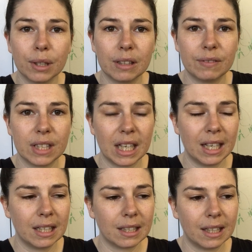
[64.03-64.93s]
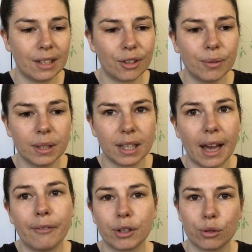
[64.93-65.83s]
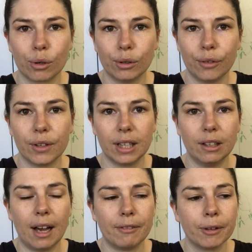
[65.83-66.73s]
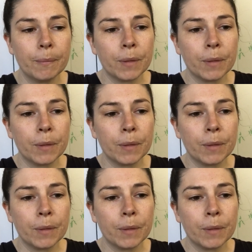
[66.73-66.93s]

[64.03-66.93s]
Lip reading: really fatigued and they don't really have control over their life.